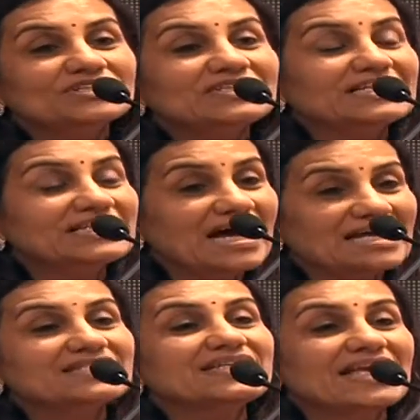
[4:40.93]
that
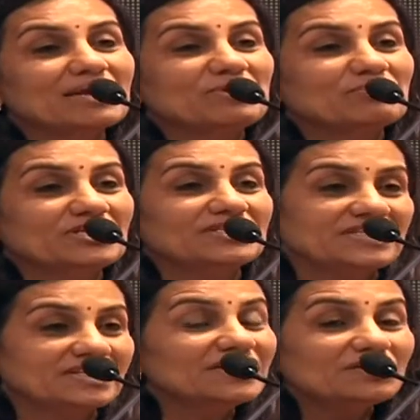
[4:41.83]
has the
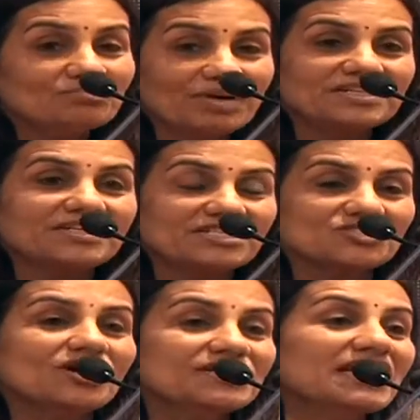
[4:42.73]
capability but
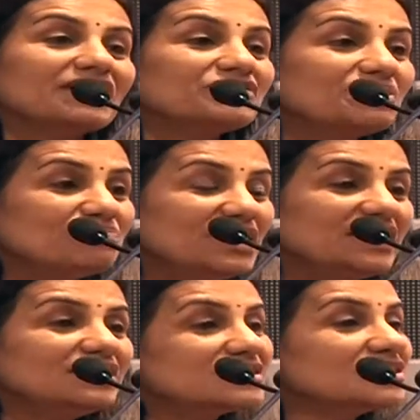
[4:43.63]
does not have the
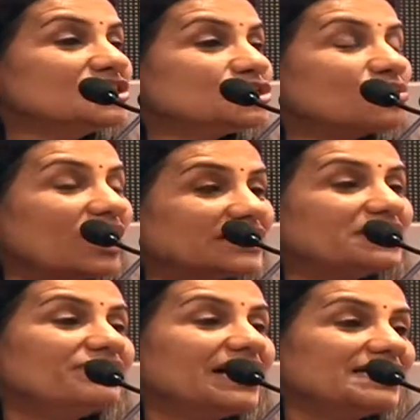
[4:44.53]
means to
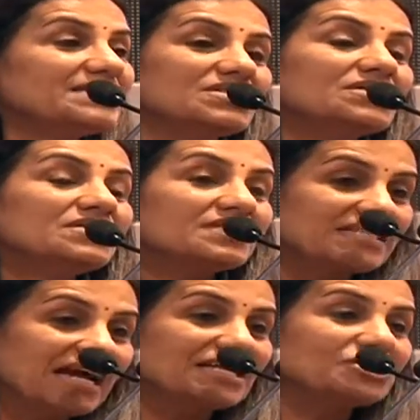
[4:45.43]
otherwise
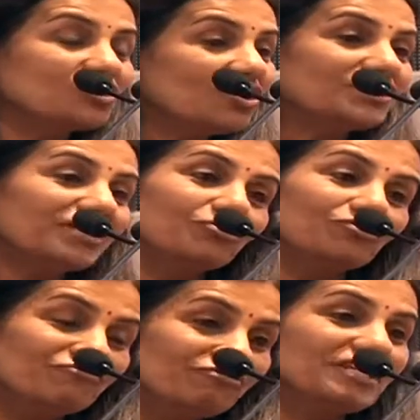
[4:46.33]
stand on their
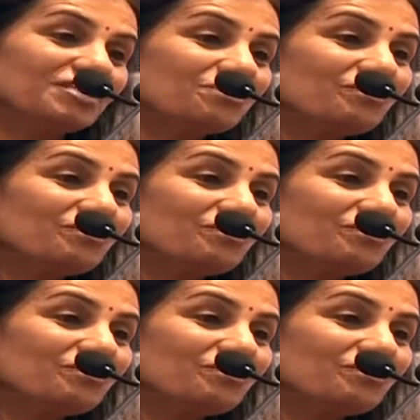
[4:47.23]
own feet.